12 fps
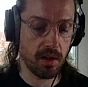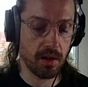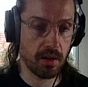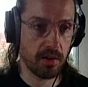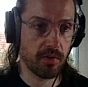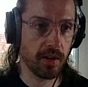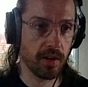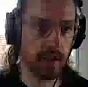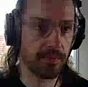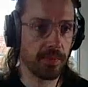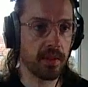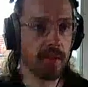Right,
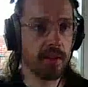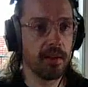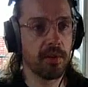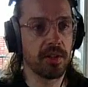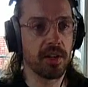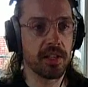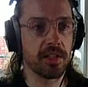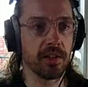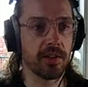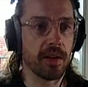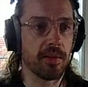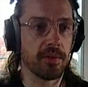we don't need to do
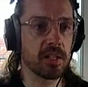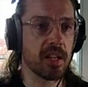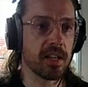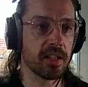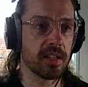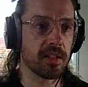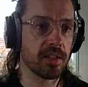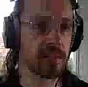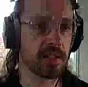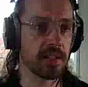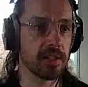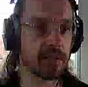that, we're just saying does it
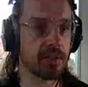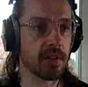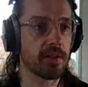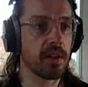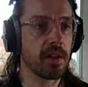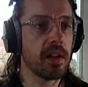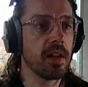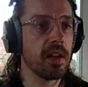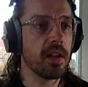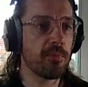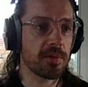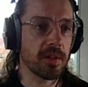exist. So if
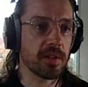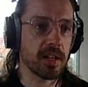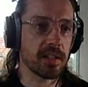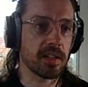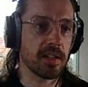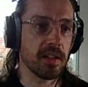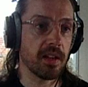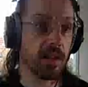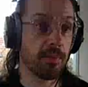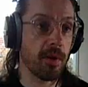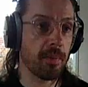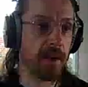props dot
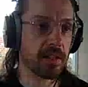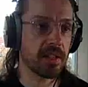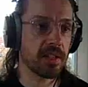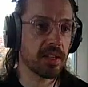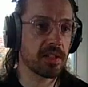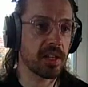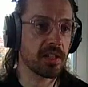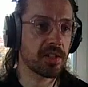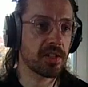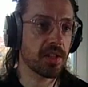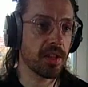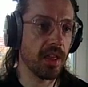opacity exists,
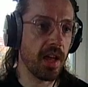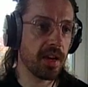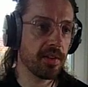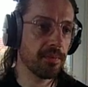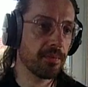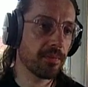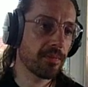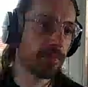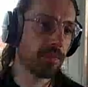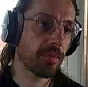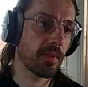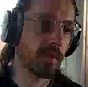then
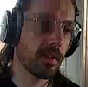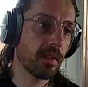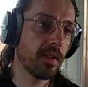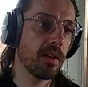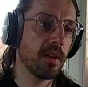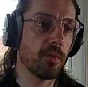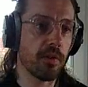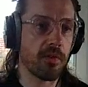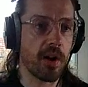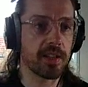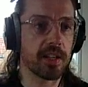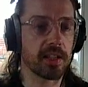we're
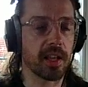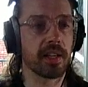writing that